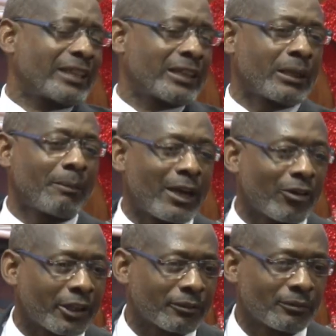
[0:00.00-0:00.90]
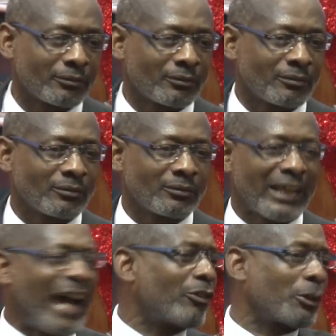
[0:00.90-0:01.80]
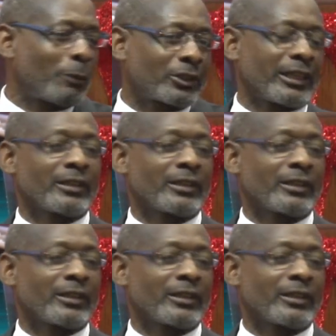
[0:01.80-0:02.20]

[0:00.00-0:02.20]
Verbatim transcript: there's a Mary. 100%.